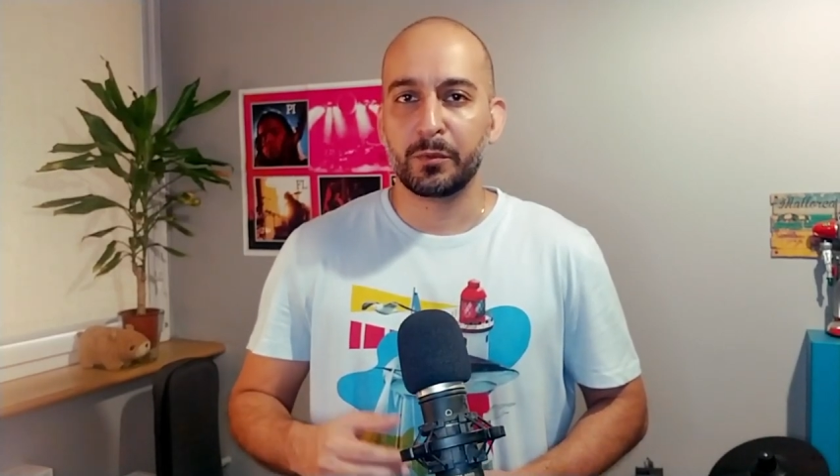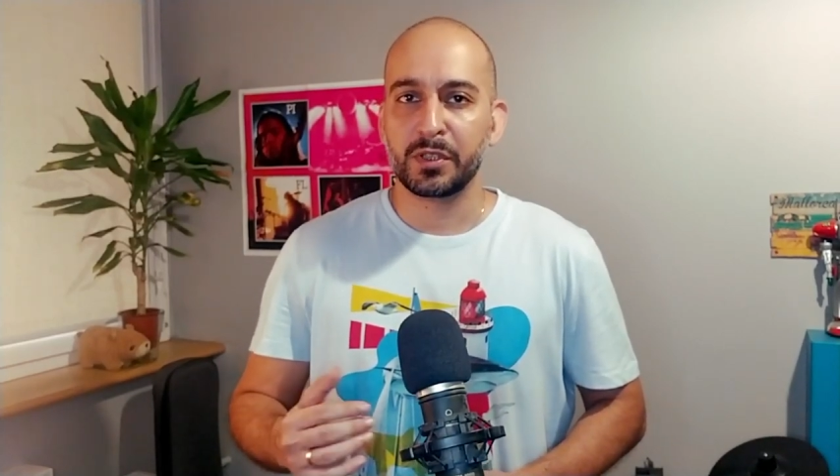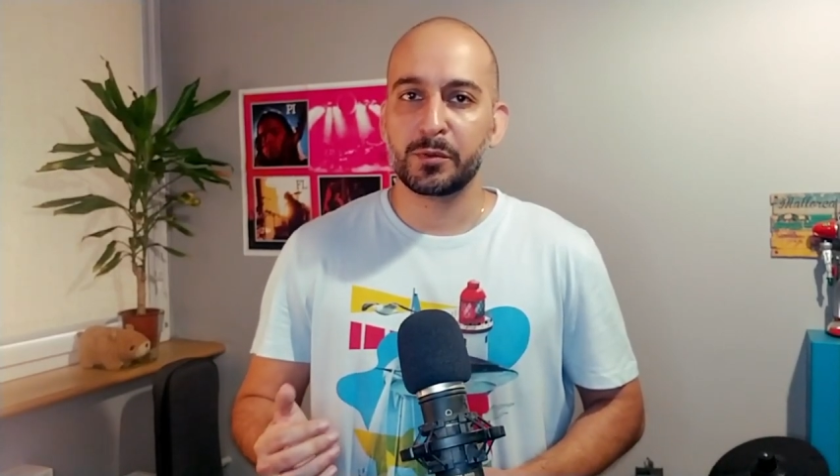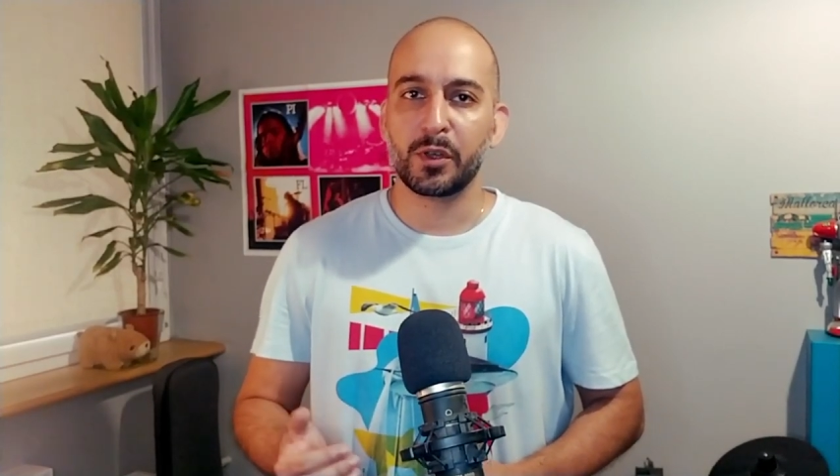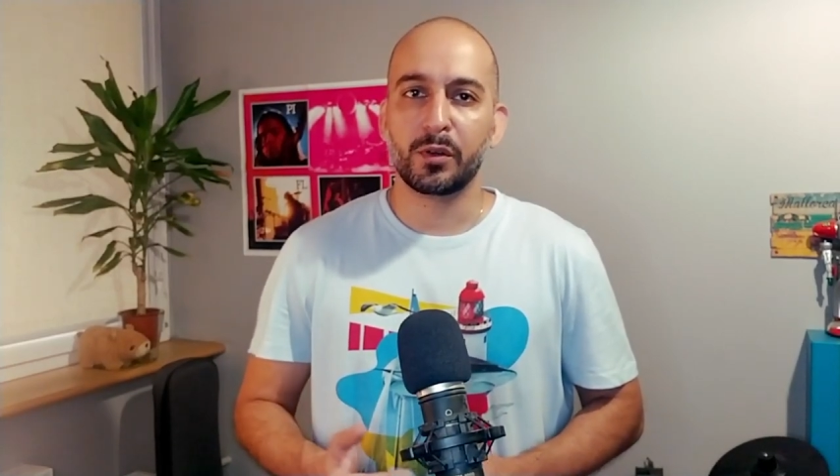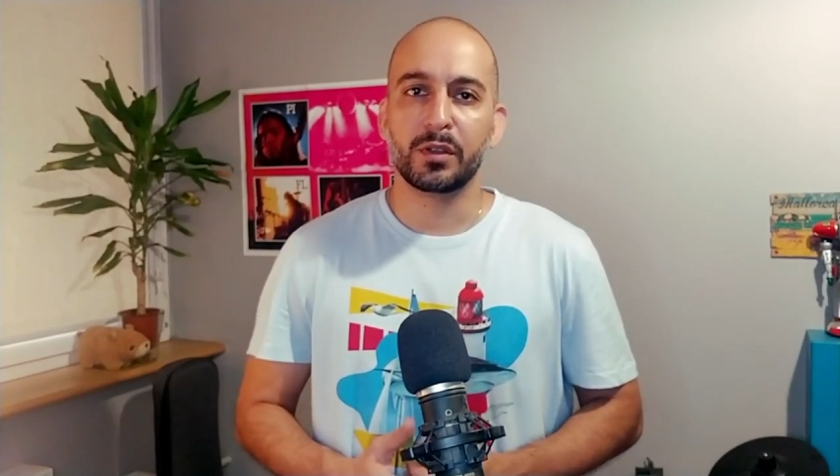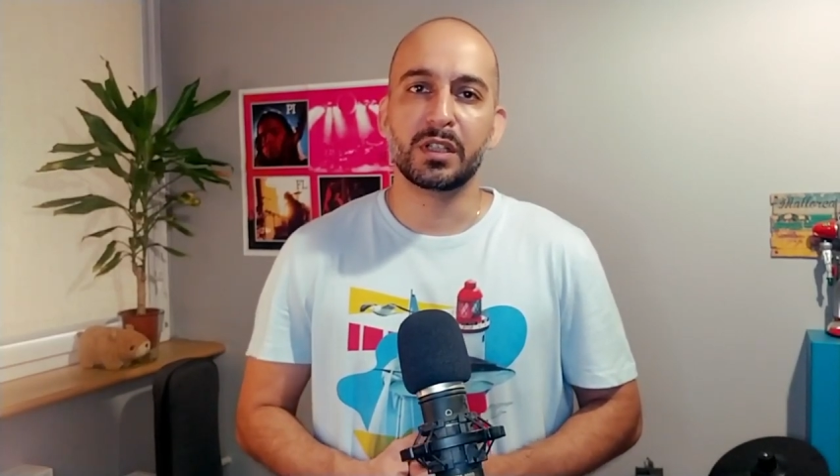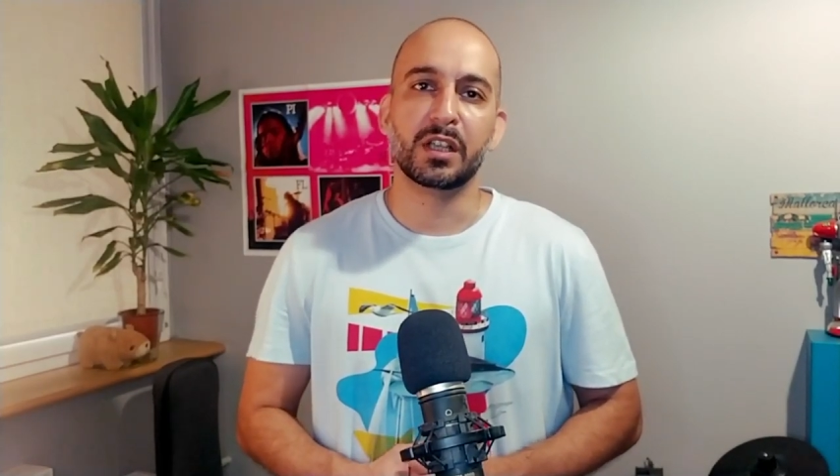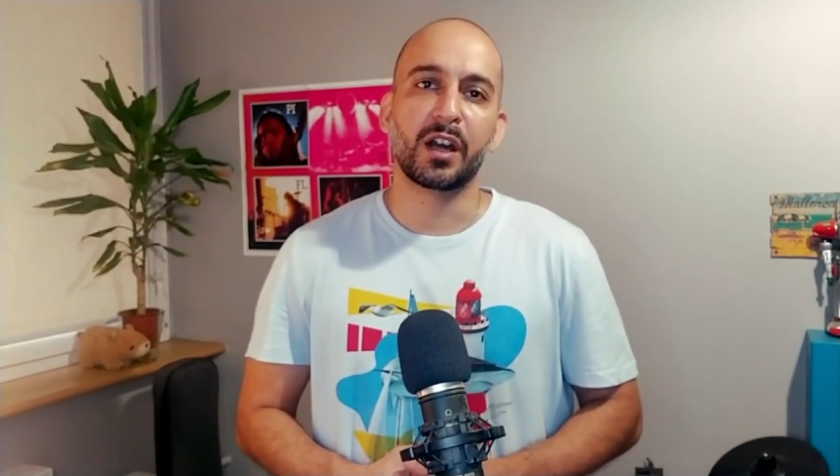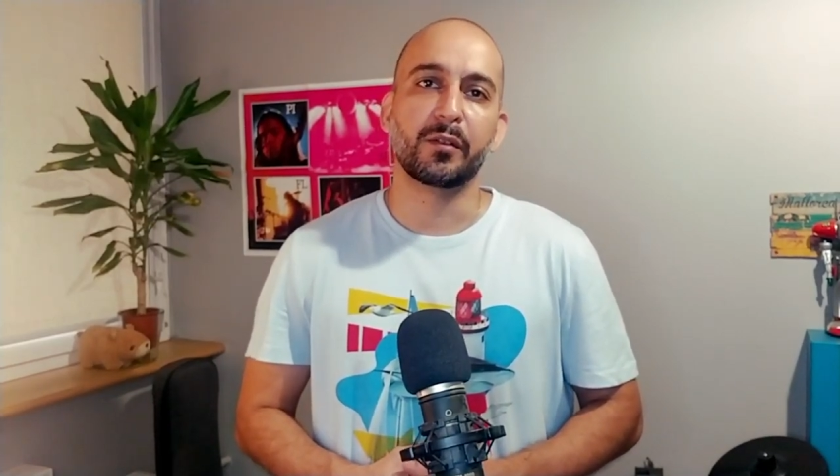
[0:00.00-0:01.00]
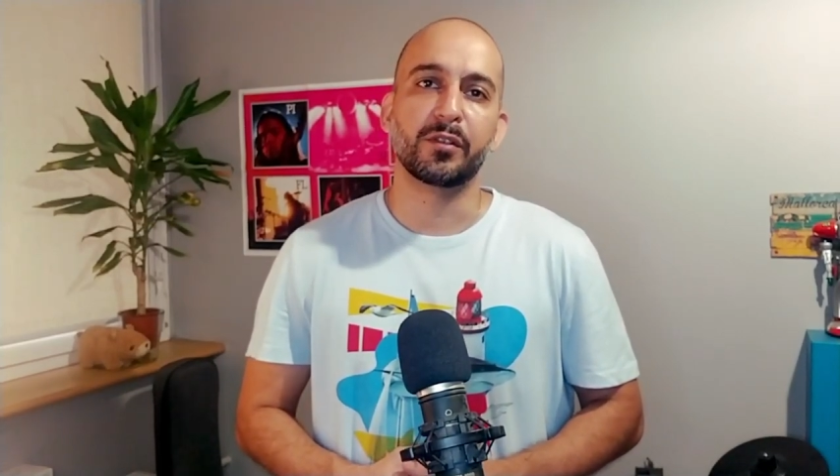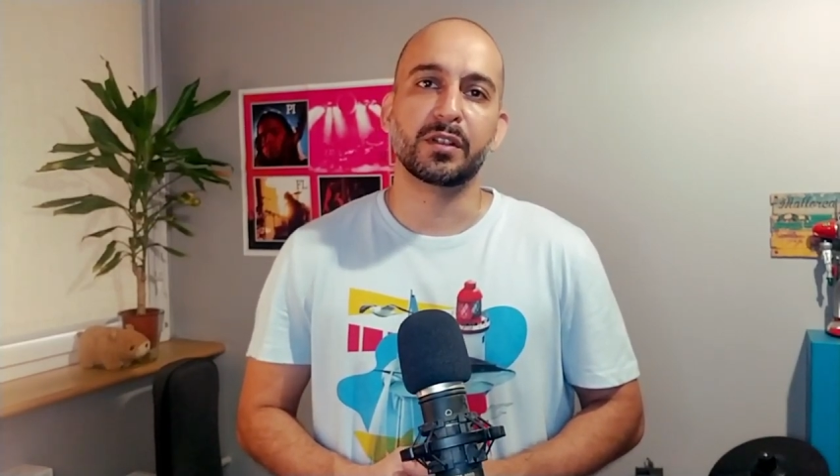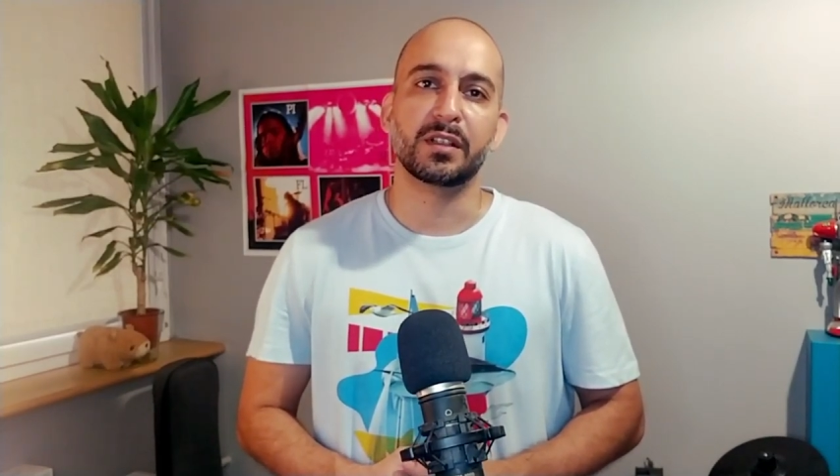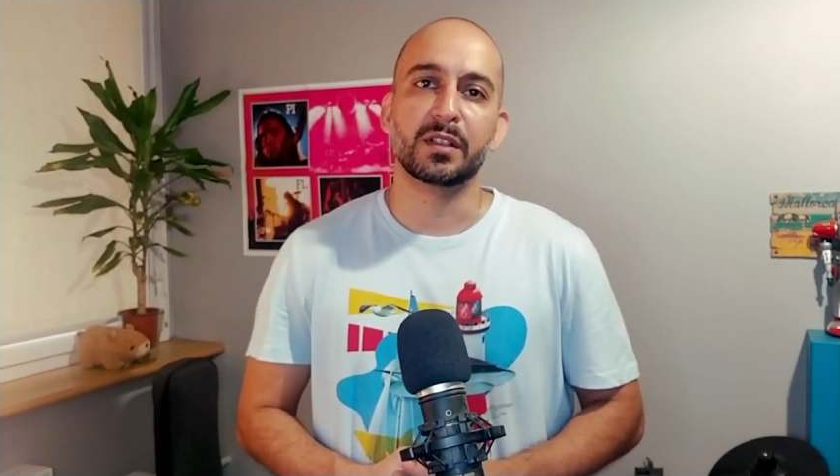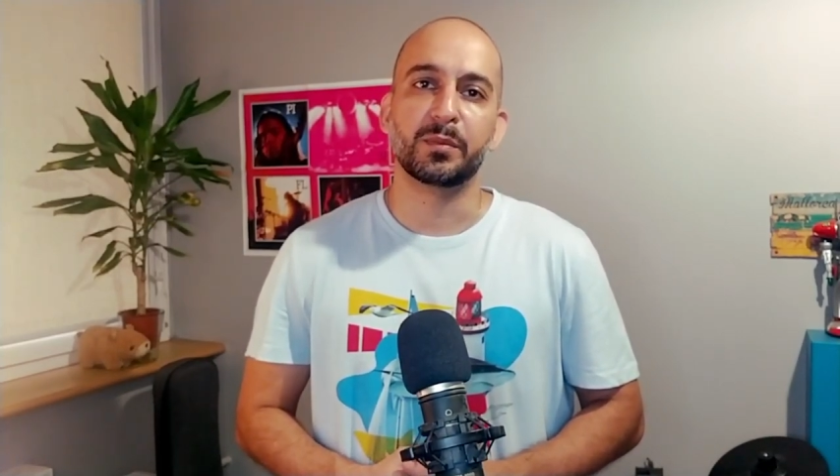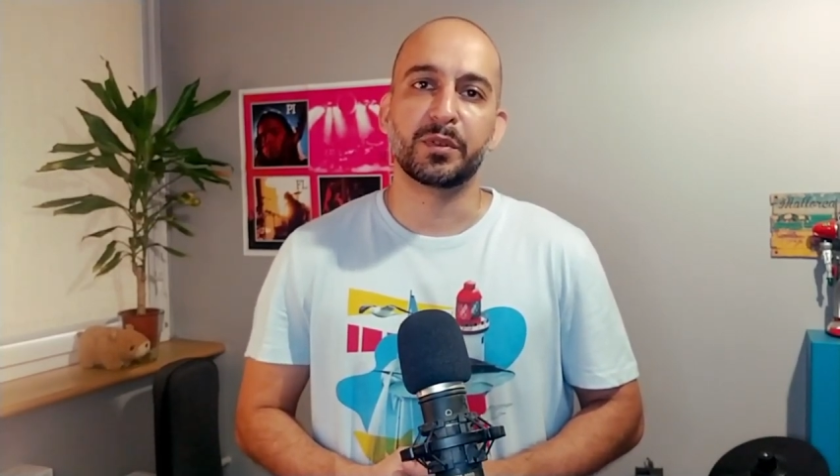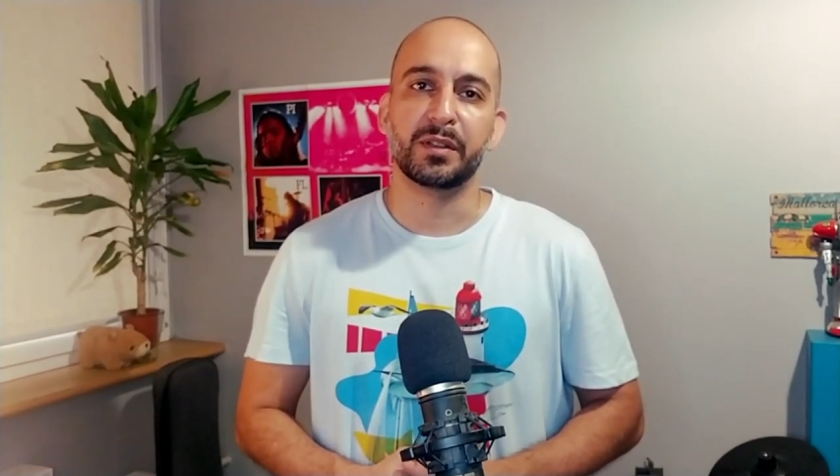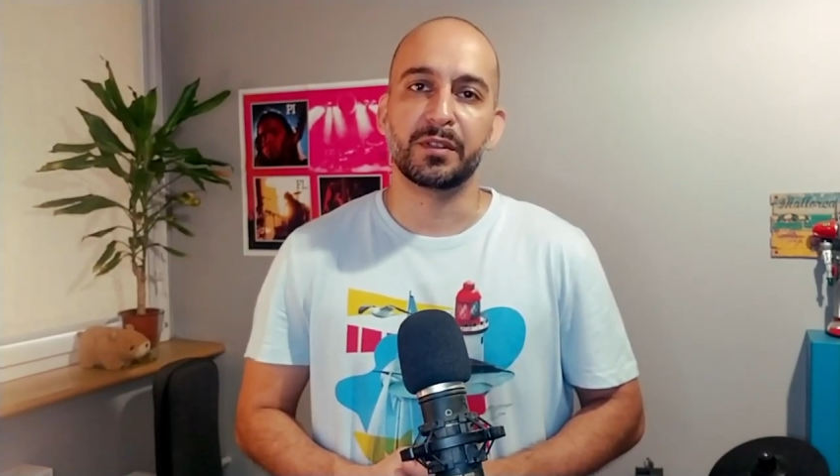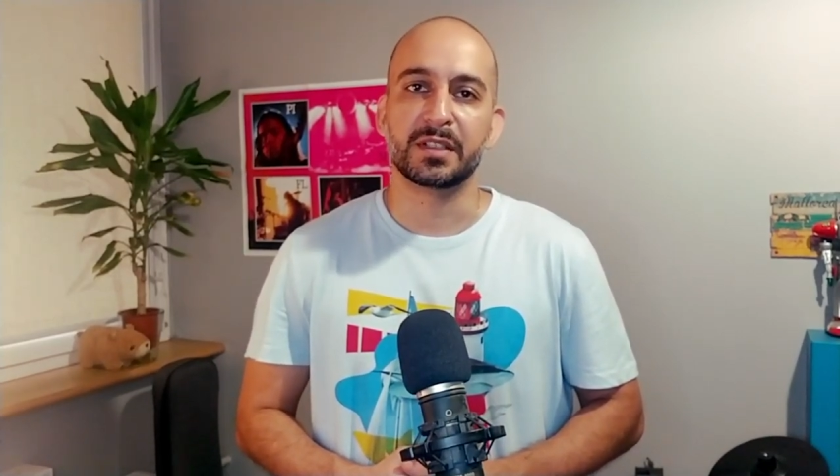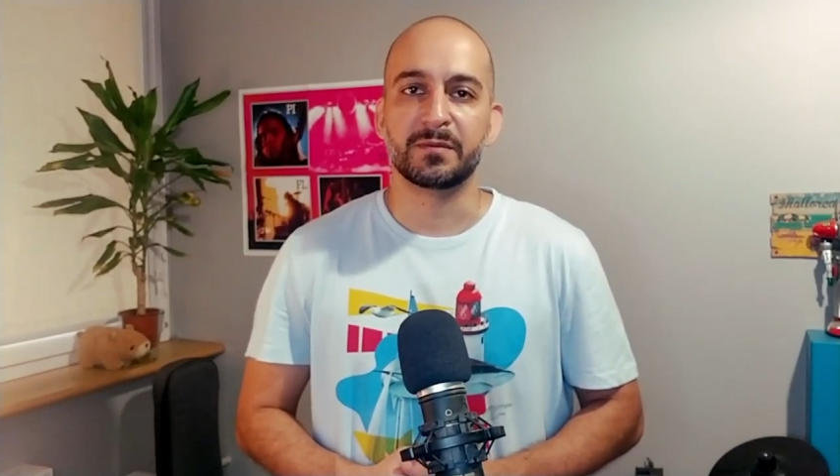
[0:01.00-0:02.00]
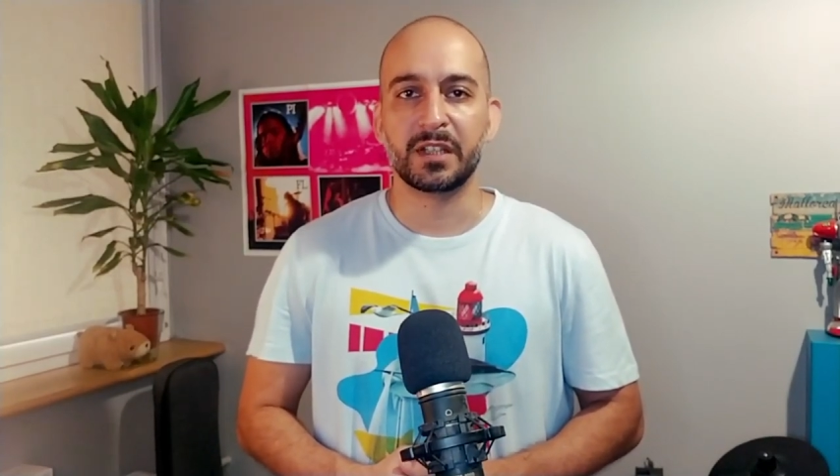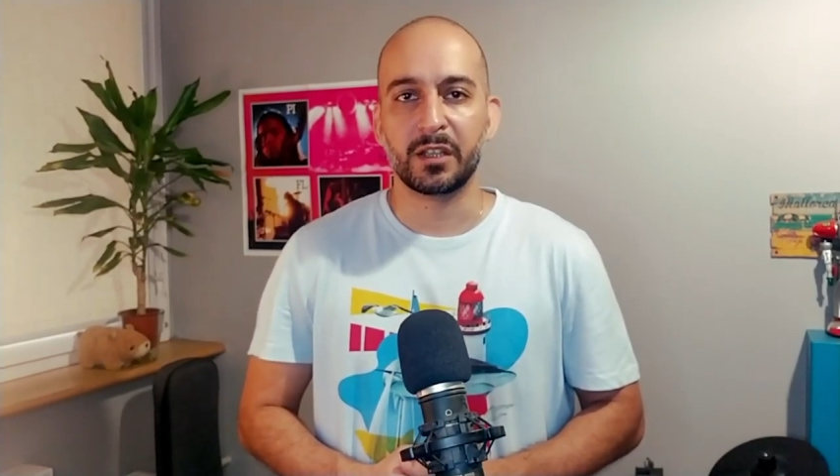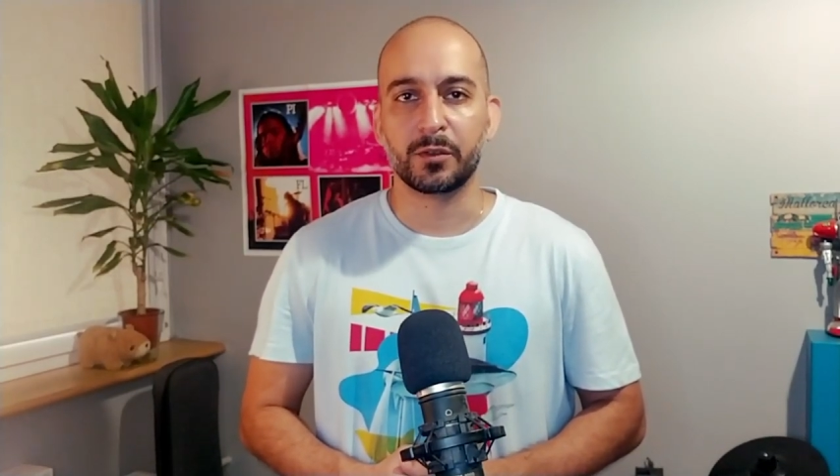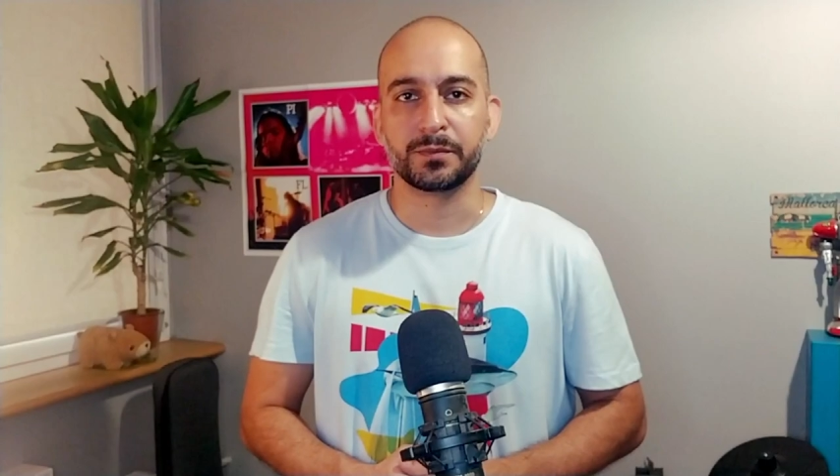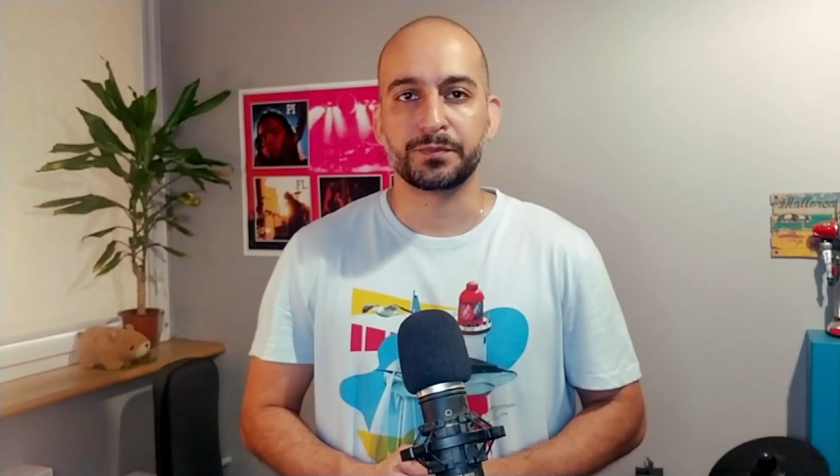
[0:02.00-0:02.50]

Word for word: which we already covered in the previous video.